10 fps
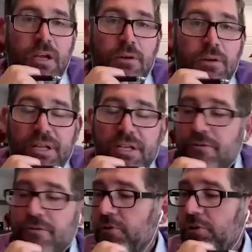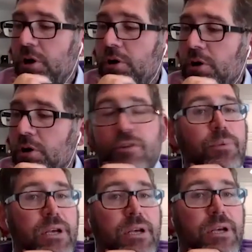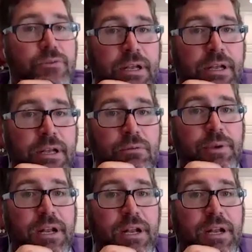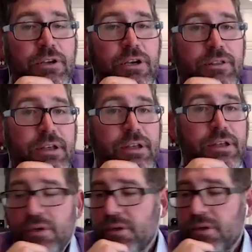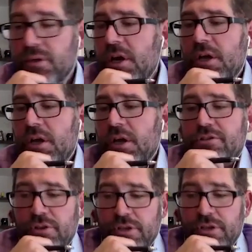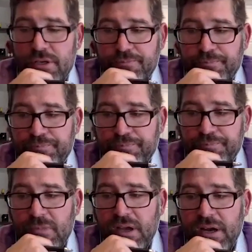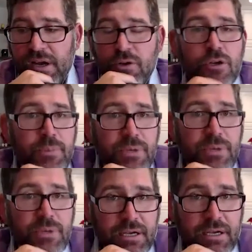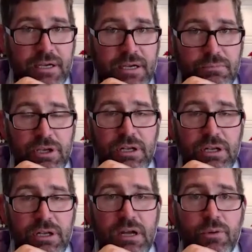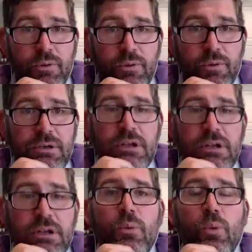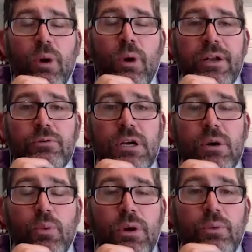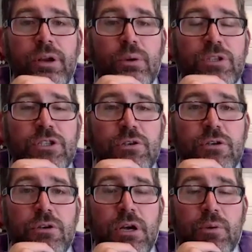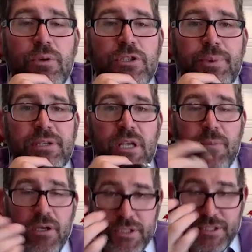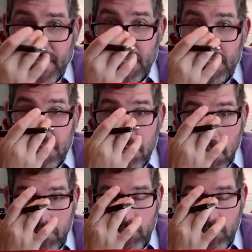yeah, plates are full all over the place right now. I mean, I hear you on that one. Let's do this. I know you're a busy guy. You got a lot going on. Why don't uh, what, what, what's your uh, what's your best email just in case?